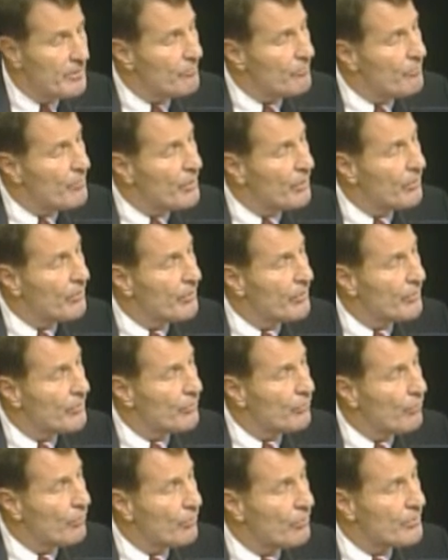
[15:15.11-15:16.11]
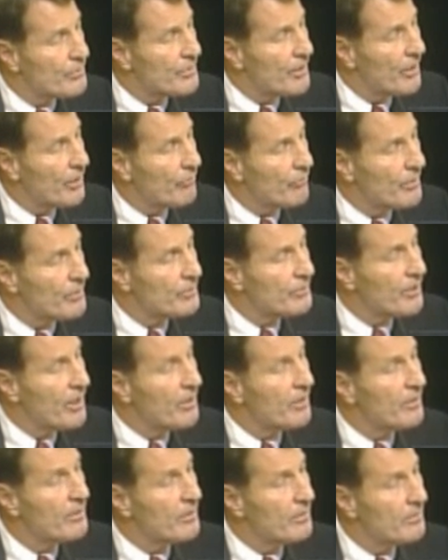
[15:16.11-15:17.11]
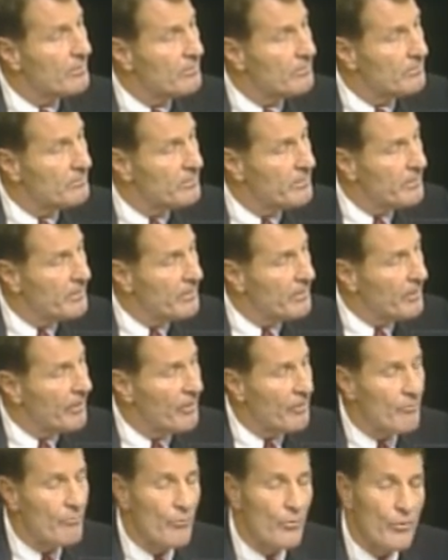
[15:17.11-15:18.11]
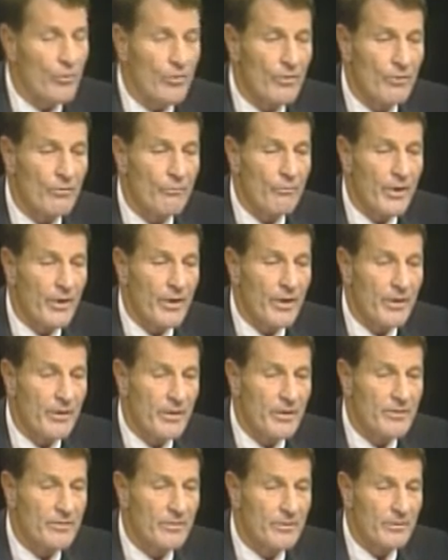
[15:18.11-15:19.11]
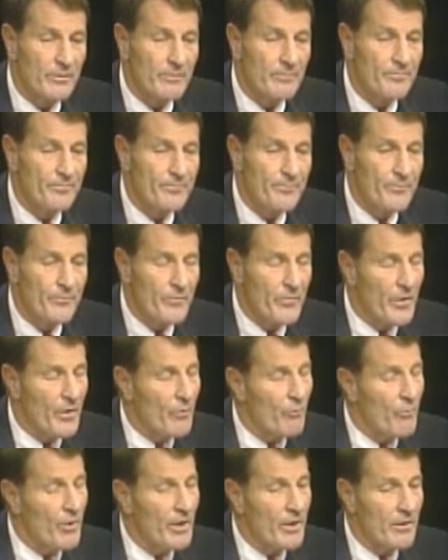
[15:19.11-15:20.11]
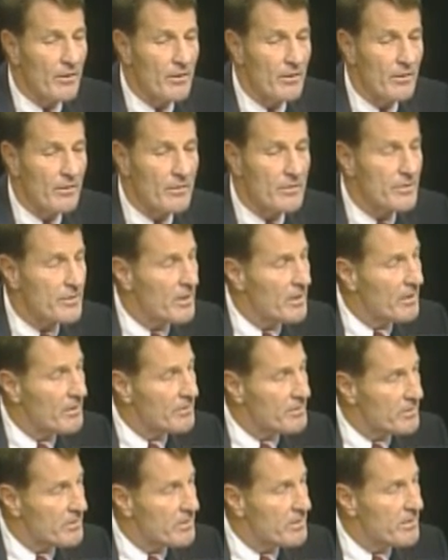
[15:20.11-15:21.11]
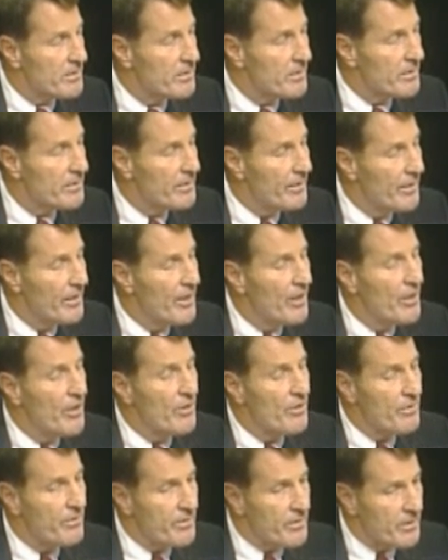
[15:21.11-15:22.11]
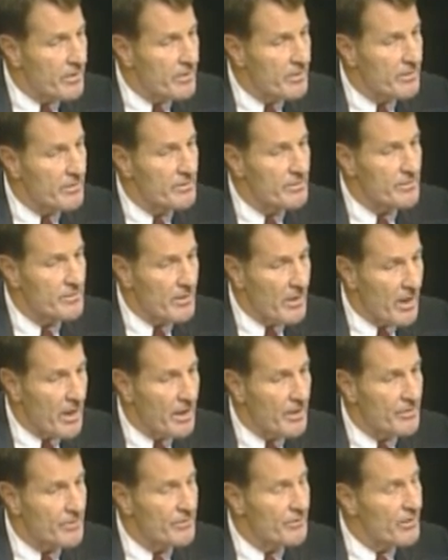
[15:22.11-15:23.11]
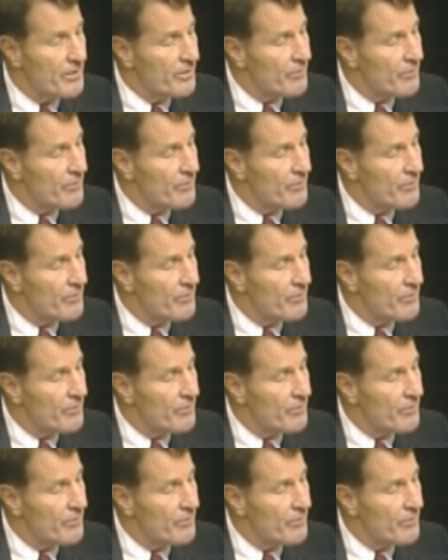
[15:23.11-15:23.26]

building towards a crescendo of mortal recognition when all shall see things as they